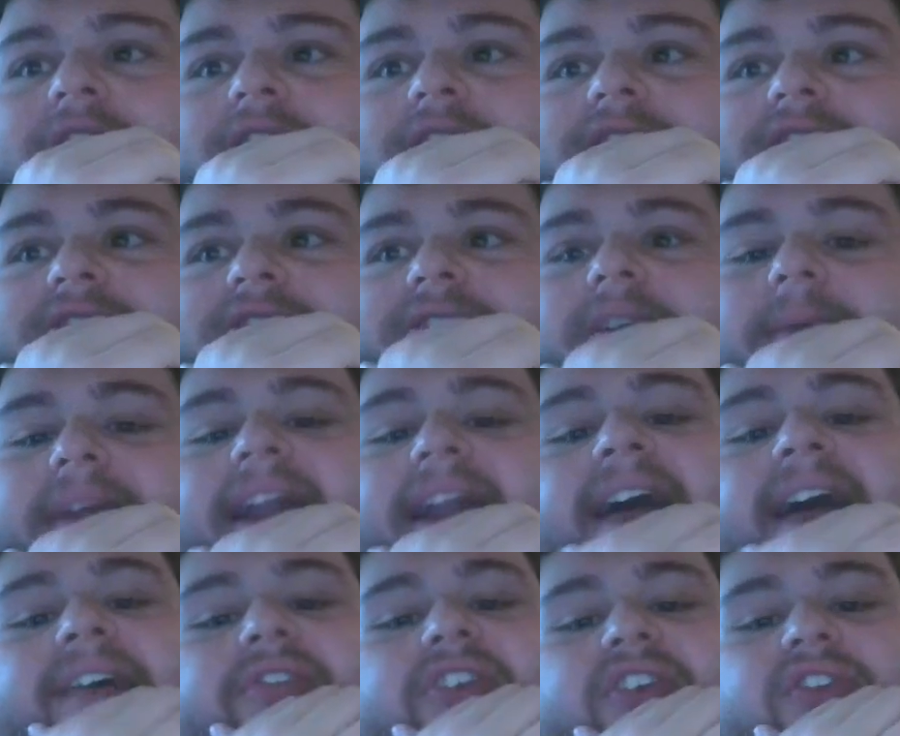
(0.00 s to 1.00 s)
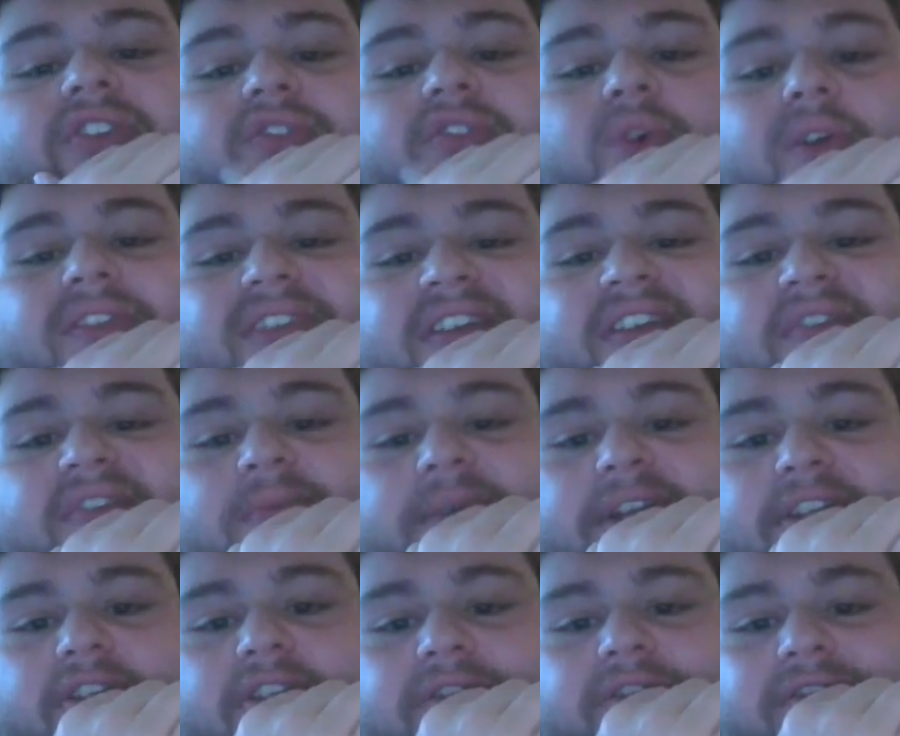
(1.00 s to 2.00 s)
So I mean, having a sword sounds pretty
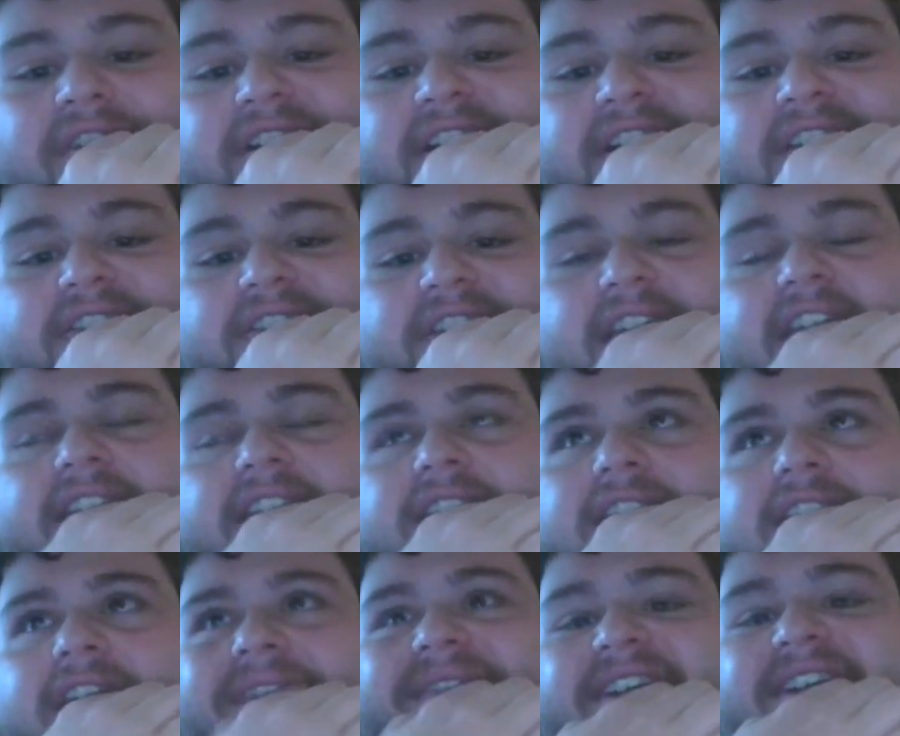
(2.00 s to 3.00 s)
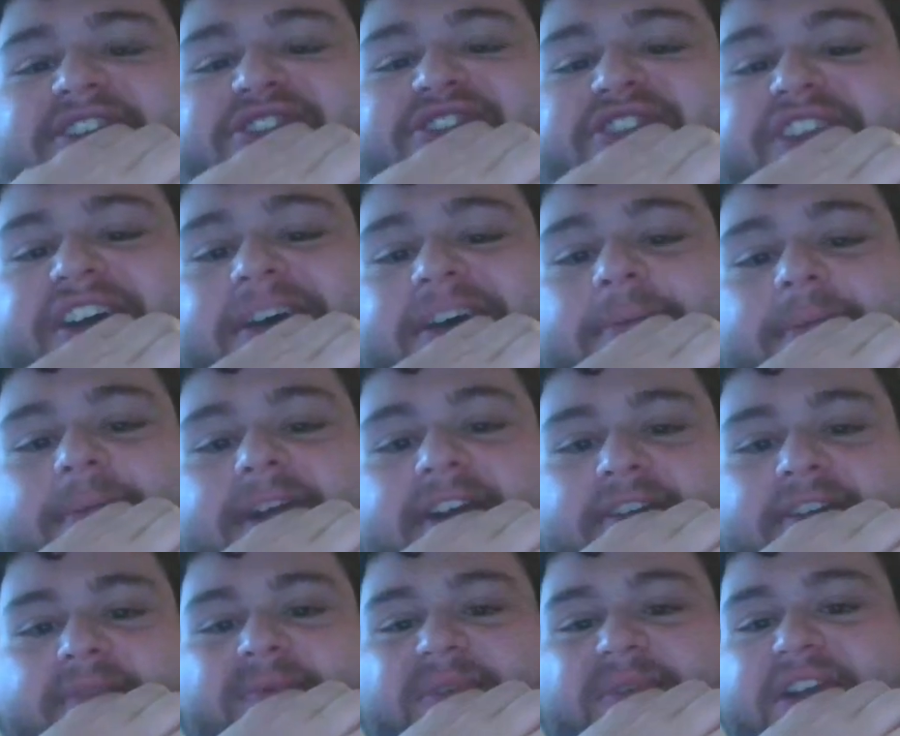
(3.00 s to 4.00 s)
useful against Snake. I imagine the up air
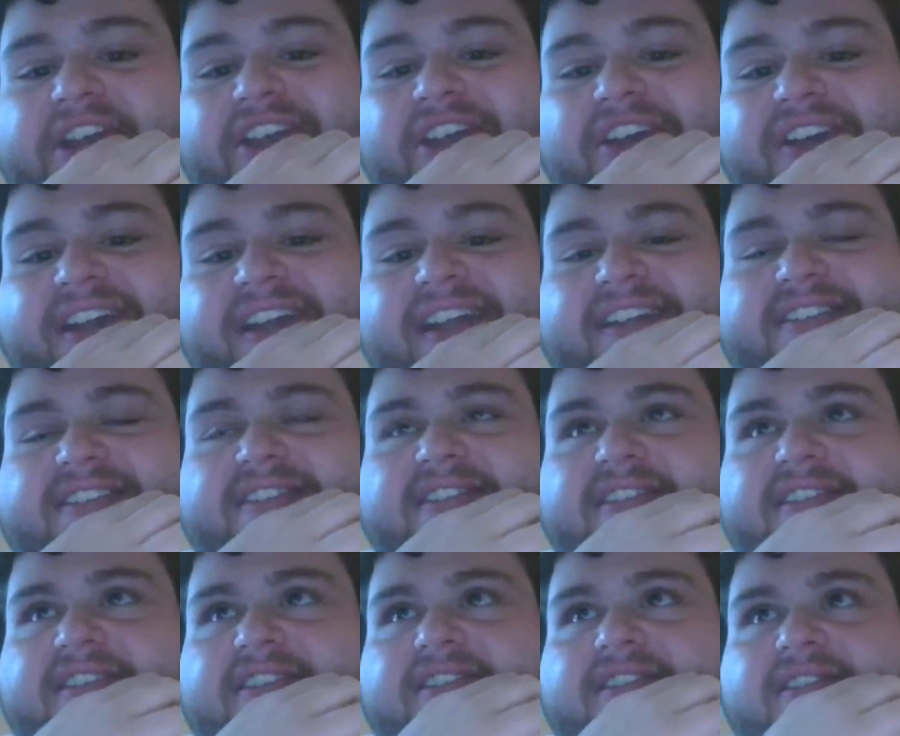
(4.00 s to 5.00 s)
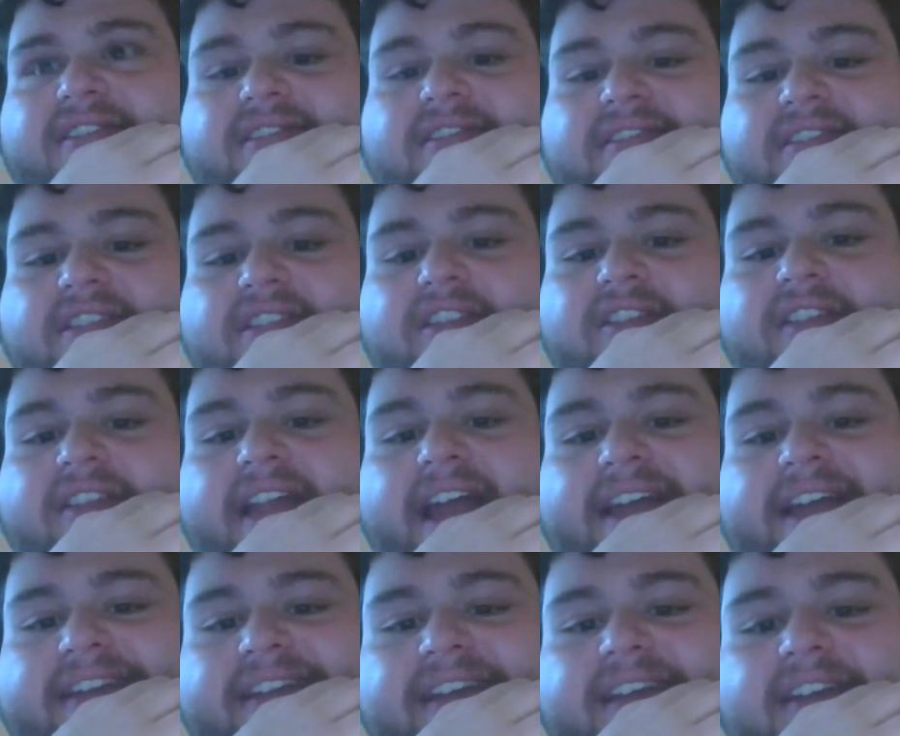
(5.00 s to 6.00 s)
is pretty good against the
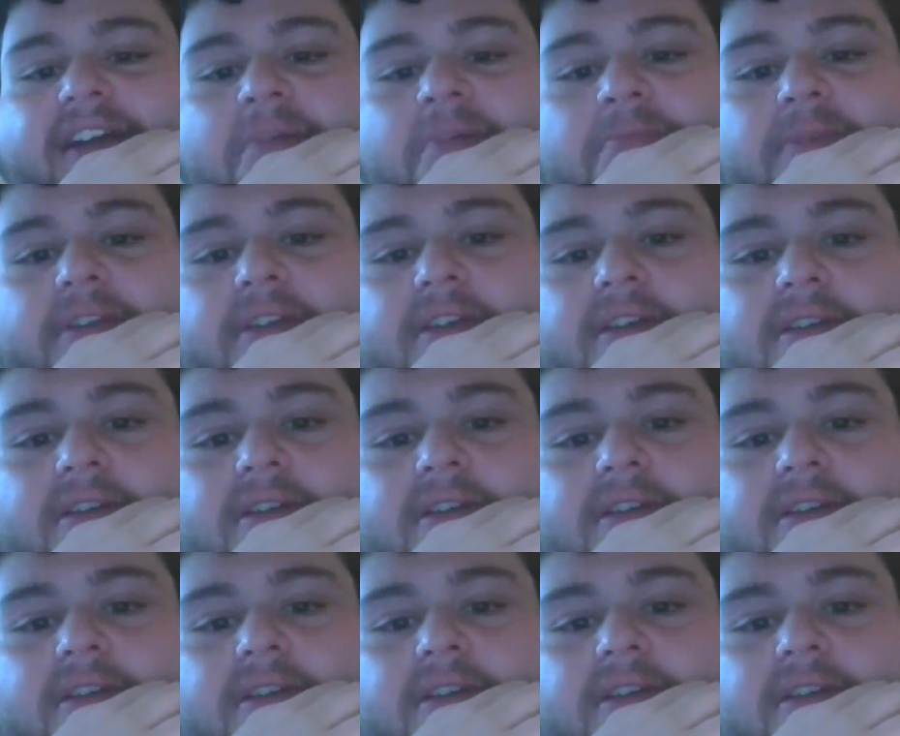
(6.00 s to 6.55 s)
landing up B.